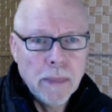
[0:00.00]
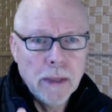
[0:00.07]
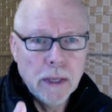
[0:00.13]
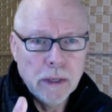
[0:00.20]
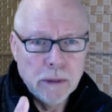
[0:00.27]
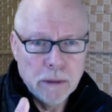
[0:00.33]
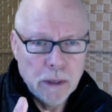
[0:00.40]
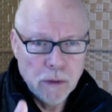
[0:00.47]

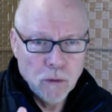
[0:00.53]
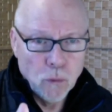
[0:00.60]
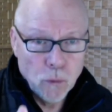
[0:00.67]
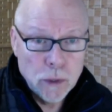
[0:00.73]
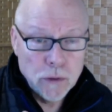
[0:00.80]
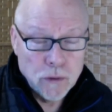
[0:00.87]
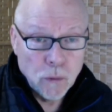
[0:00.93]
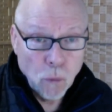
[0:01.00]
And the
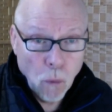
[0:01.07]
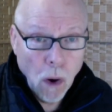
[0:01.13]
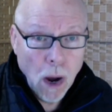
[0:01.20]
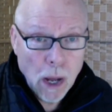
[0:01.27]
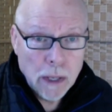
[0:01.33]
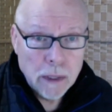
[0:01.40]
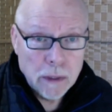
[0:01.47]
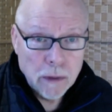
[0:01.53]
reason
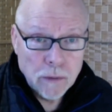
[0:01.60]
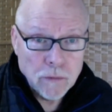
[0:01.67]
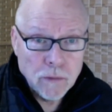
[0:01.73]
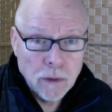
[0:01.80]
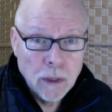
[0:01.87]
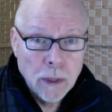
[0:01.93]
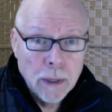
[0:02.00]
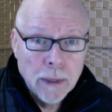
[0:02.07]
why
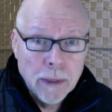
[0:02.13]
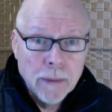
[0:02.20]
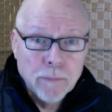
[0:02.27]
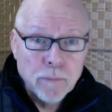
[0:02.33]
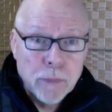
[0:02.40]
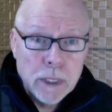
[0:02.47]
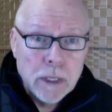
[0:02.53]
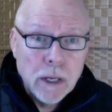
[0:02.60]
is
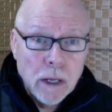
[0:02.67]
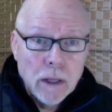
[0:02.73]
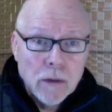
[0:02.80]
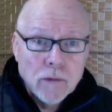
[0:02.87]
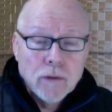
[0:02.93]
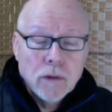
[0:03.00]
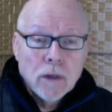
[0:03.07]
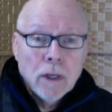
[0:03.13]

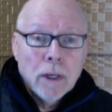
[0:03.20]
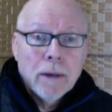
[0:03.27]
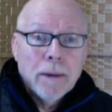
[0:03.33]
because